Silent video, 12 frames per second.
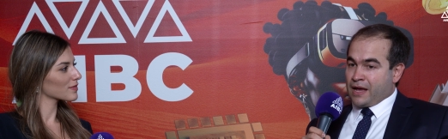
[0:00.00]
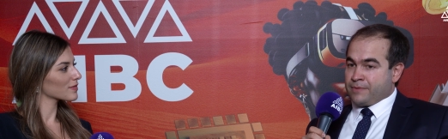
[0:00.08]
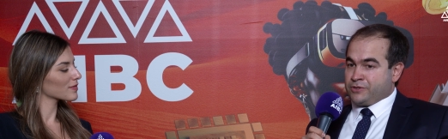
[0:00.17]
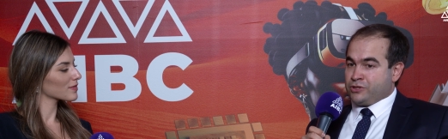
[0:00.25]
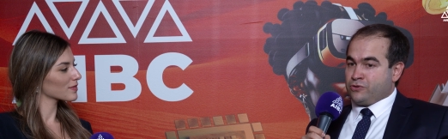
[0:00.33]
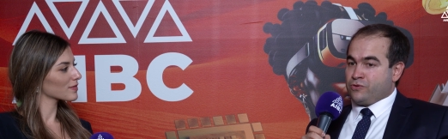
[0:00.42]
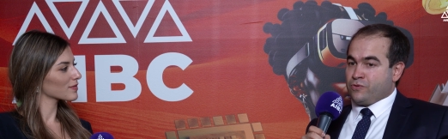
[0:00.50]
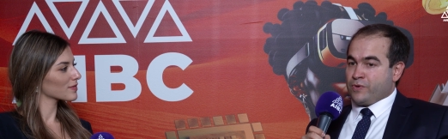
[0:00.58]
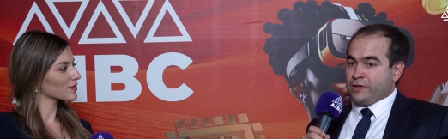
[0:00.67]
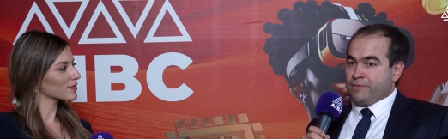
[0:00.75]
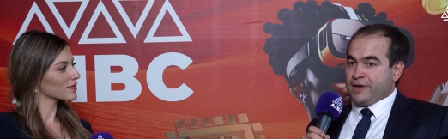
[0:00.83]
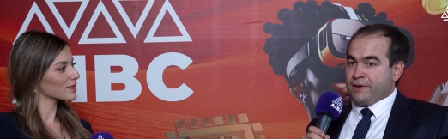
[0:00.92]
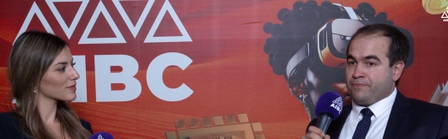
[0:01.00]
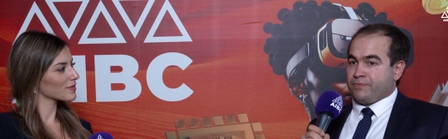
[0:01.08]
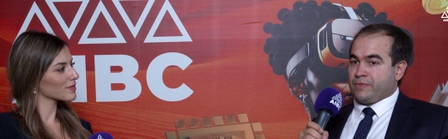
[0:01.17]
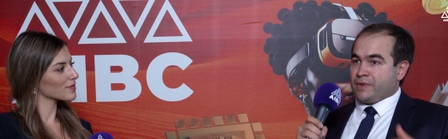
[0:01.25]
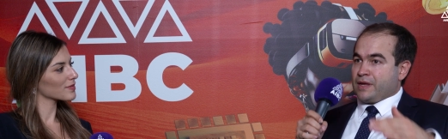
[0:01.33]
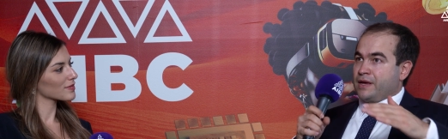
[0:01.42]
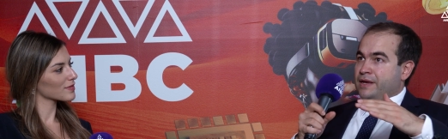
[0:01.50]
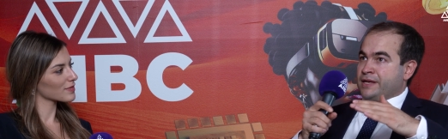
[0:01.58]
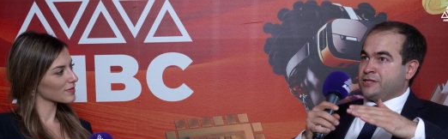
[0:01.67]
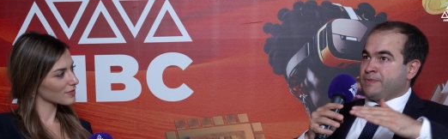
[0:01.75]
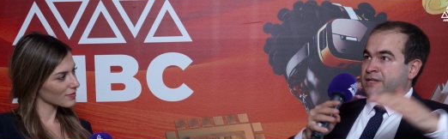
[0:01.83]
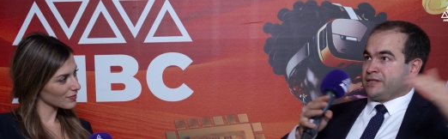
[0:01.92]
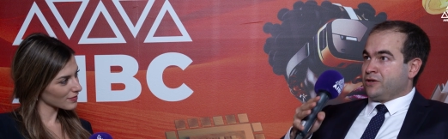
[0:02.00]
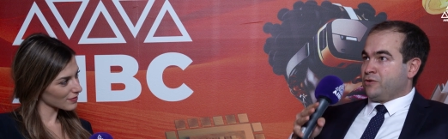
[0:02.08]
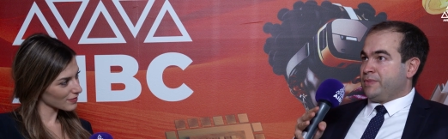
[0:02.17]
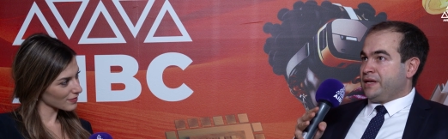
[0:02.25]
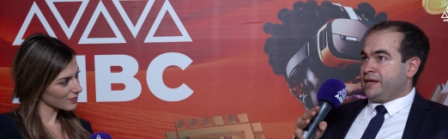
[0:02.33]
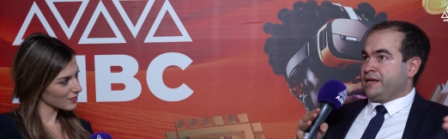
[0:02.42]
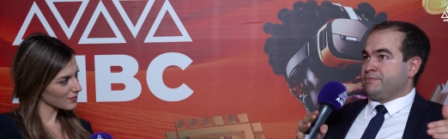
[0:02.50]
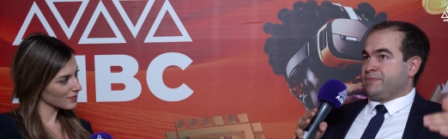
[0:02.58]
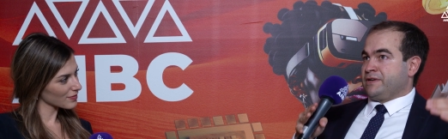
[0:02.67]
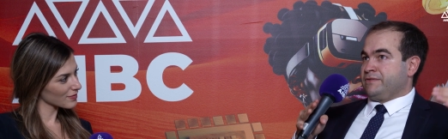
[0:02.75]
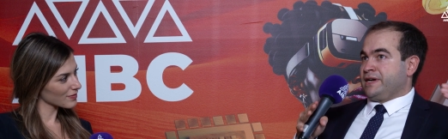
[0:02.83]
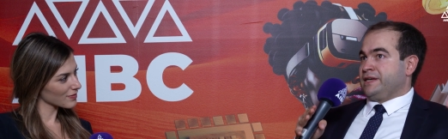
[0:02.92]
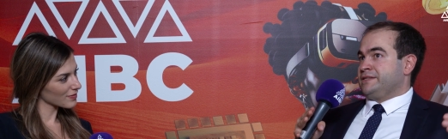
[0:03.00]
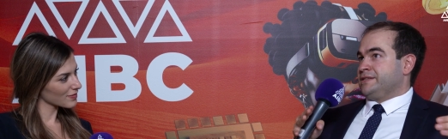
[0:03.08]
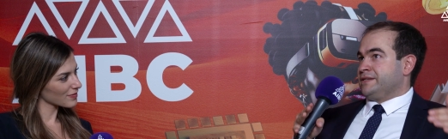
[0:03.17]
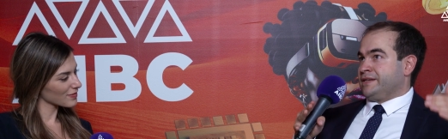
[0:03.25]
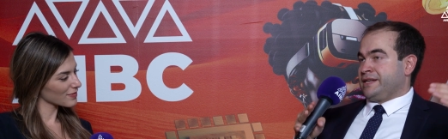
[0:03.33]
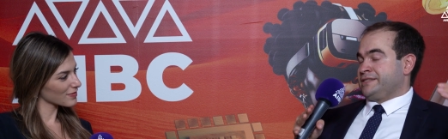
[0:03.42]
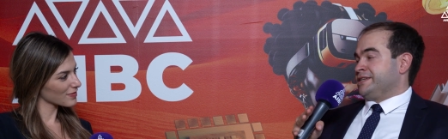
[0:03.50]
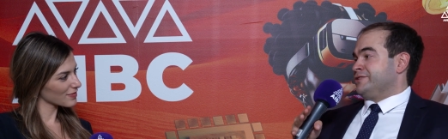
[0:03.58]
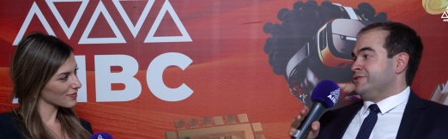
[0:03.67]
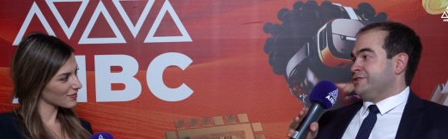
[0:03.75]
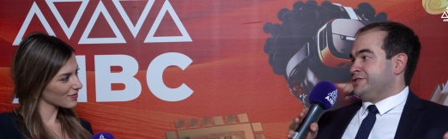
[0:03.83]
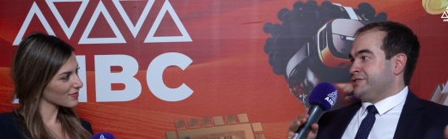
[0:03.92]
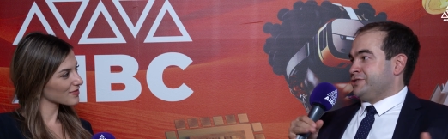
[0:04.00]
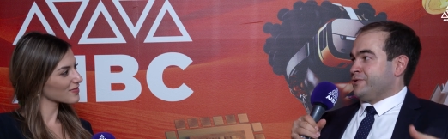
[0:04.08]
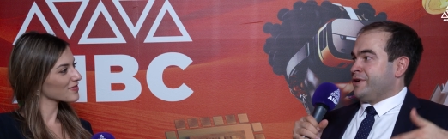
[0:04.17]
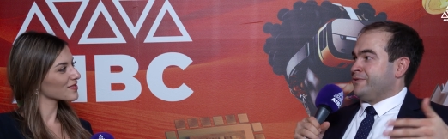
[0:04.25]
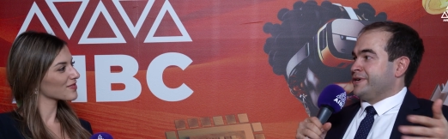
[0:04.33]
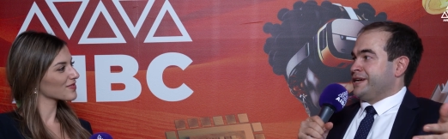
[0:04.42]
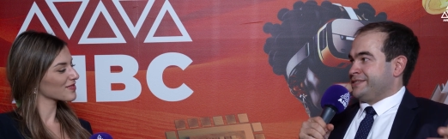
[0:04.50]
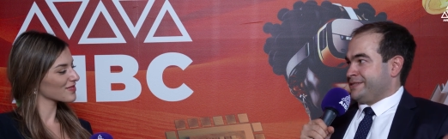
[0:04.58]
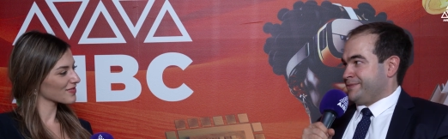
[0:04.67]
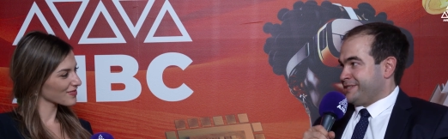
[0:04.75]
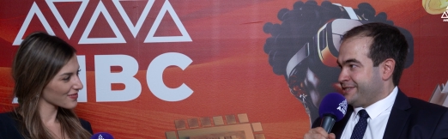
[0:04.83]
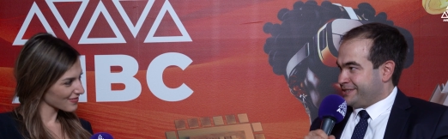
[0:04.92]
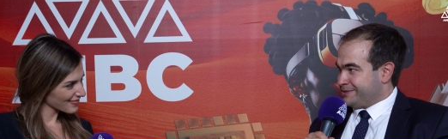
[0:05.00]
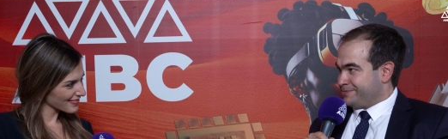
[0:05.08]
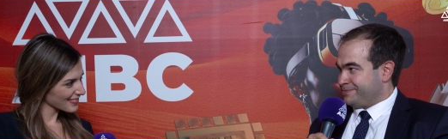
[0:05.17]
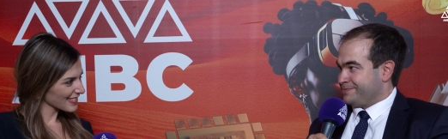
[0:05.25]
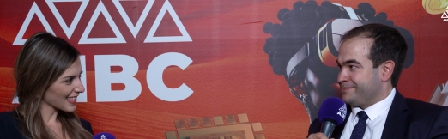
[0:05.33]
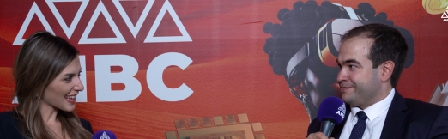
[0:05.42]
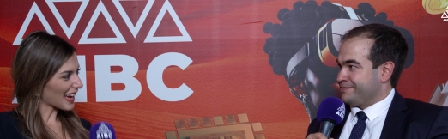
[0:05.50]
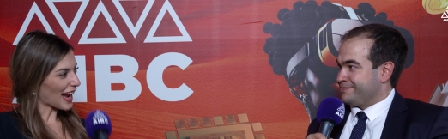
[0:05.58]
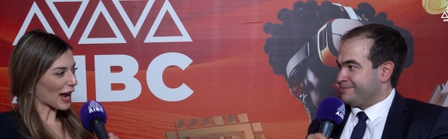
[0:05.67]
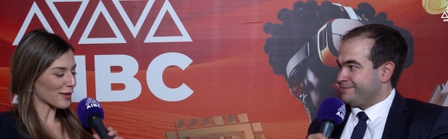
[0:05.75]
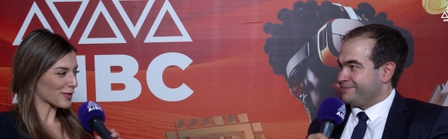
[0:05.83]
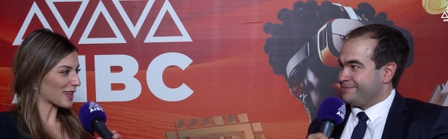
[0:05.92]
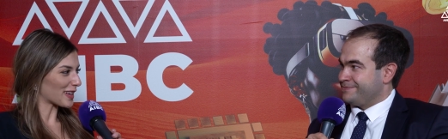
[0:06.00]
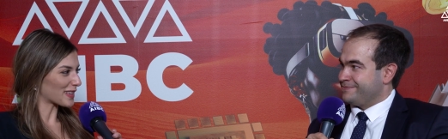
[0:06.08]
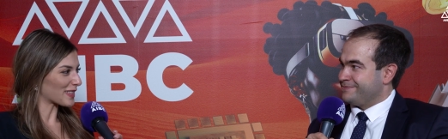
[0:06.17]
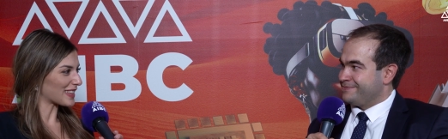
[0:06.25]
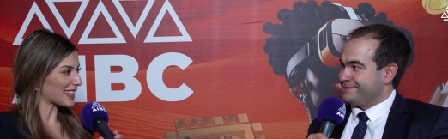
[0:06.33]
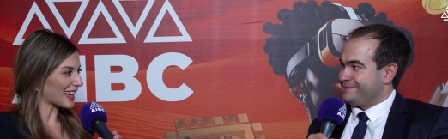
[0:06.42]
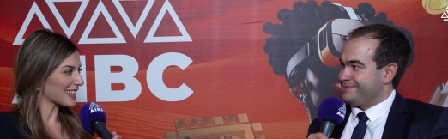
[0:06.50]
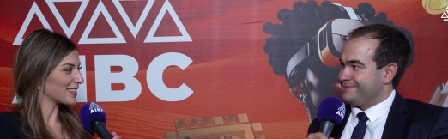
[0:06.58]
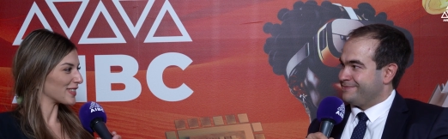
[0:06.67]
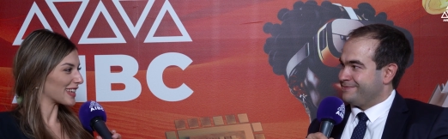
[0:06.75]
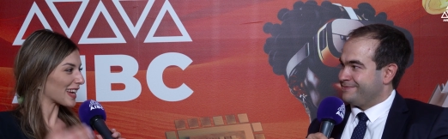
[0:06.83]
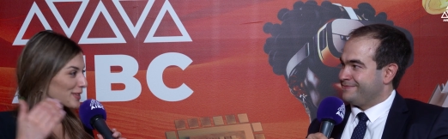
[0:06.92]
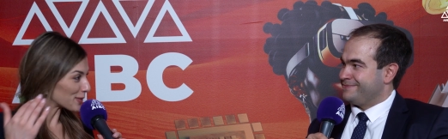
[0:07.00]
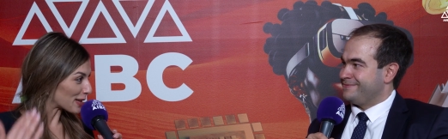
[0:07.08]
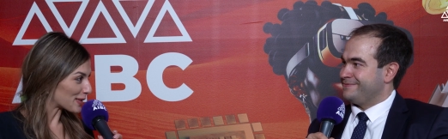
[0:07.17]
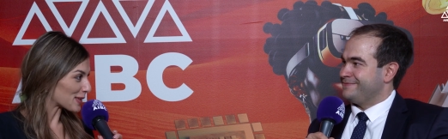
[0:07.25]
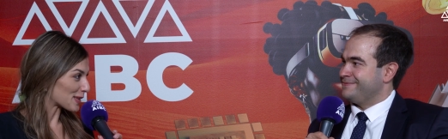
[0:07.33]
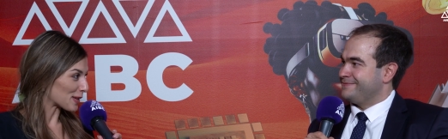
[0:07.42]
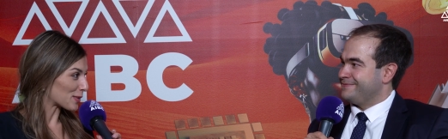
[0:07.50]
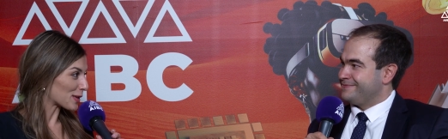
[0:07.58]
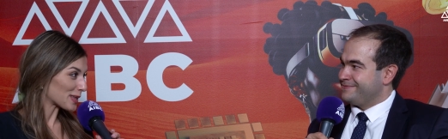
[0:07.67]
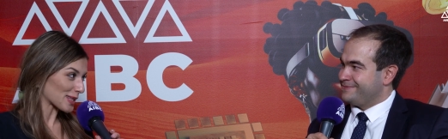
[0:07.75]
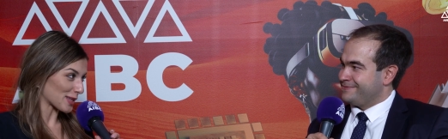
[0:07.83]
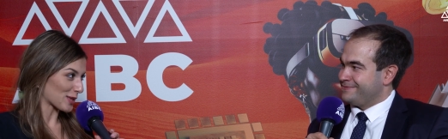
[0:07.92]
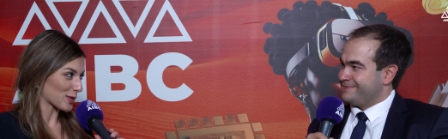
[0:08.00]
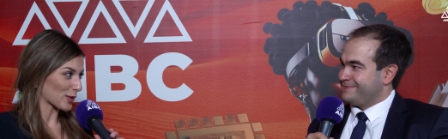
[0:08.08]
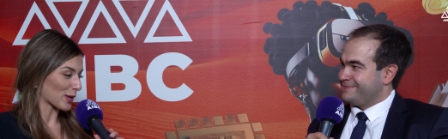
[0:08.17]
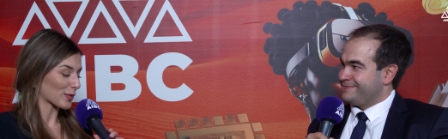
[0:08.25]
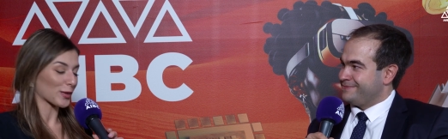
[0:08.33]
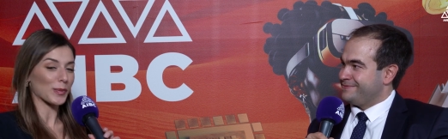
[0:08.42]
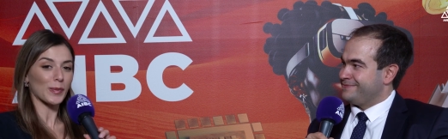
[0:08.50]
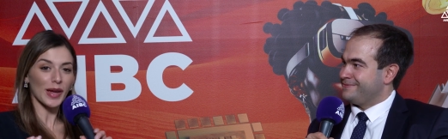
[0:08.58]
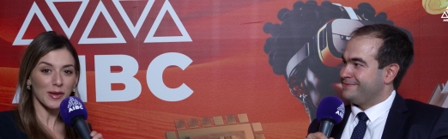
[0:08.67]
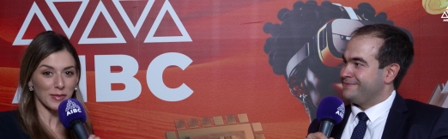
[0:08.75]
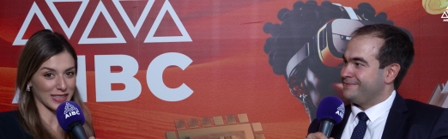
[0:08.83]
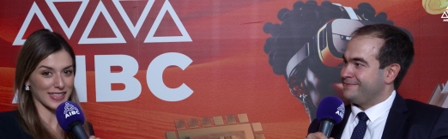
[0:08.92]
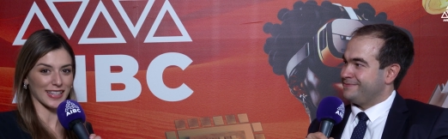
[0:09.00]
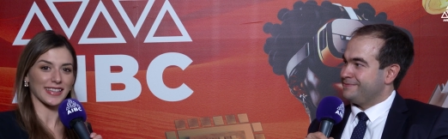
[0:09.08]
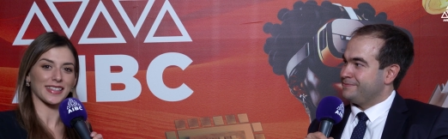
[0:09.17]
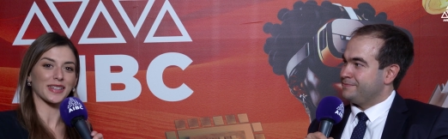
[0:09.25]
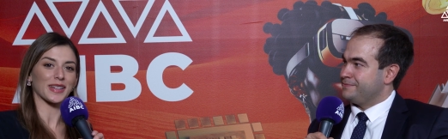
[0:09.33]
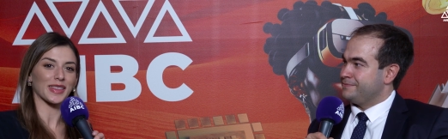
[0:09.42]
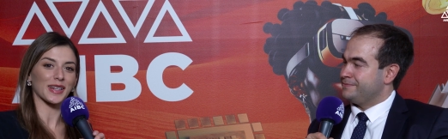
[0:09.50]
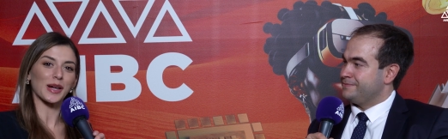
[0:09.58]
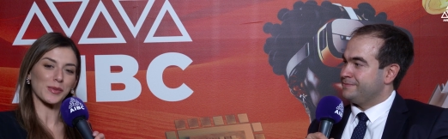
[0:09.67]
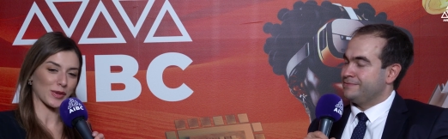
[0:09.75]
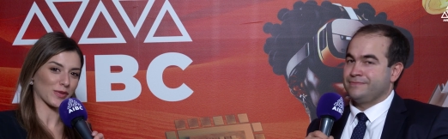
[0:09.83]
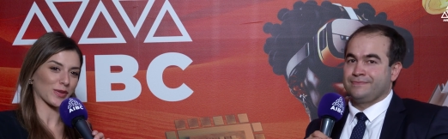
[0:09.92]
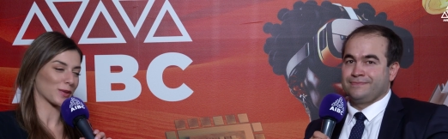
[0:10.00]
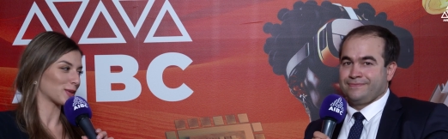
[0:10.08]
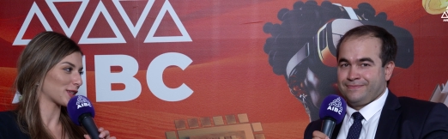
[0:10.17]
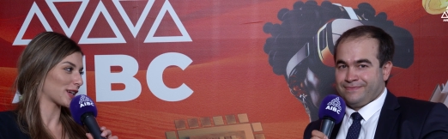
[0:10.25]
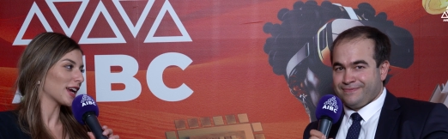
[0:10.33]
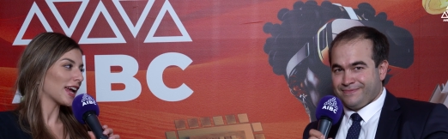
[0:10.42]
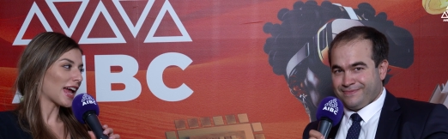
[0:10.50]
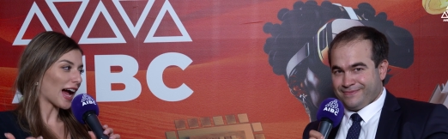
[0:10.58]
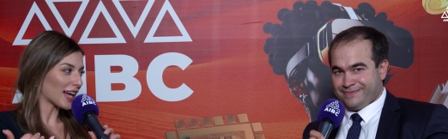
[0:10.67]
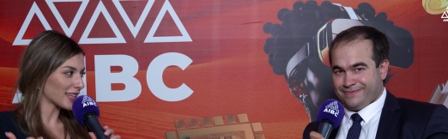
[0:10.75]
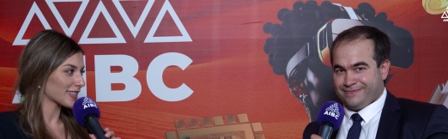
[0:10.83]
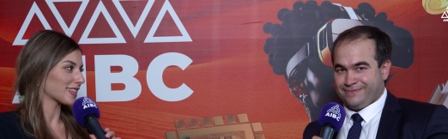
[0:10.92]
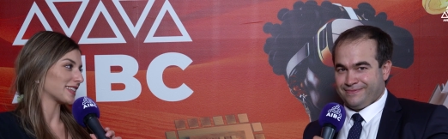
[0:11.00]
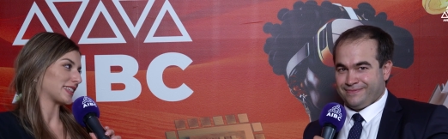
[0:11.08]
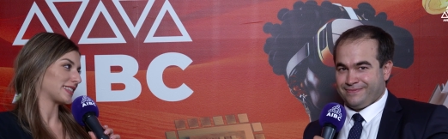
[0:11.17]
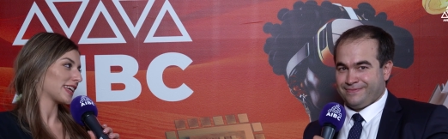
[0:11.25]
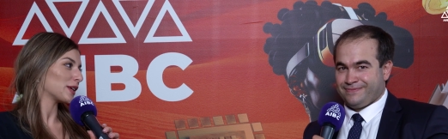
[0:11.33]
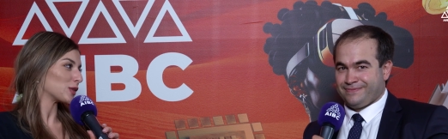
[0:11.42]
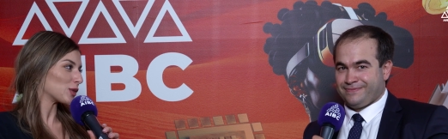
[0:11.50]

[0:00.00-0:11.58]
Speaker 1: I'm sure will be expand globally and provide last technologies to our customers.
Speaker 2: I fully agree with that. We can't wait to see what's in store for Payment Center in the coming future. Alexander, thank you